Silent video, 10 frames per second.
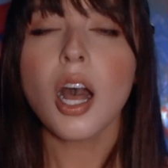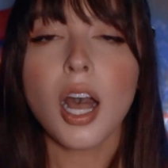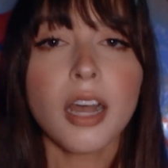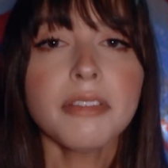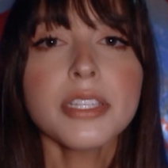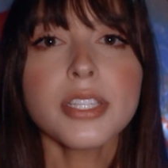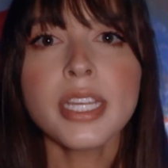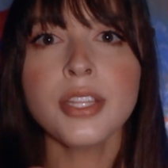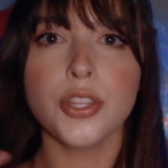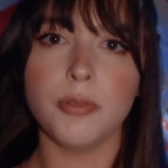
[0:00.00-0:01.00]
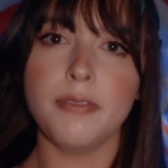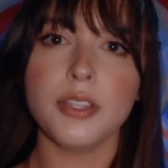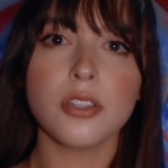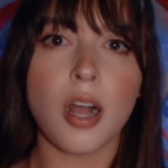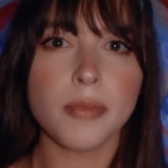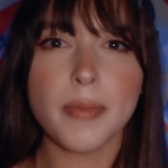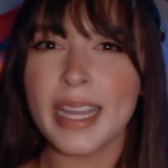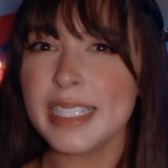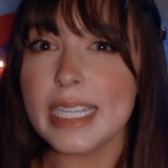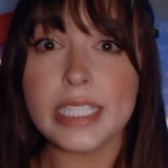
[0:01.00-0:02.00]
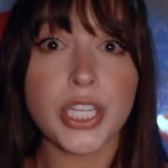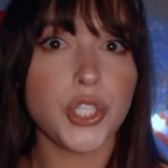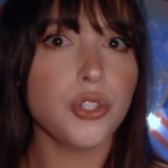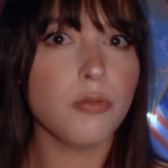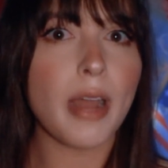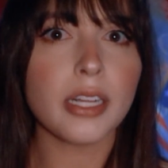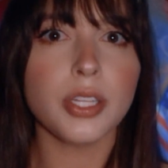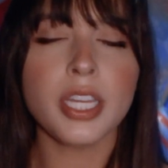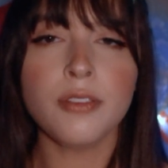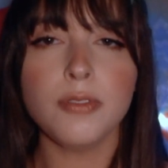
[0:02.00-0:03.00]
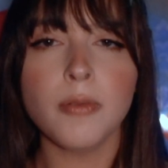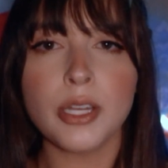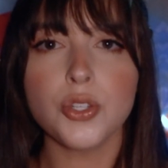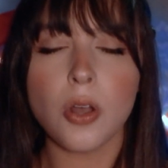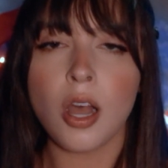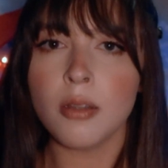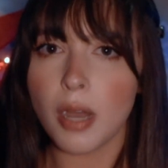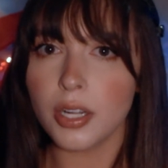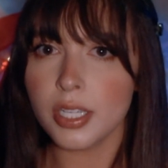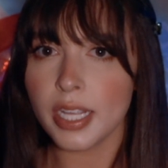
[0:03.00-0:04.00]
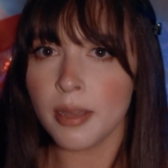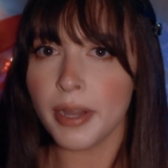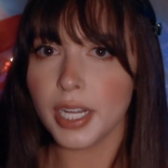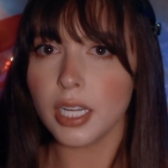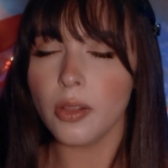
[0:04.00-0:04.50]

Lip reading: Obviously, the 3/5 compromise isn't directly influential on modern day American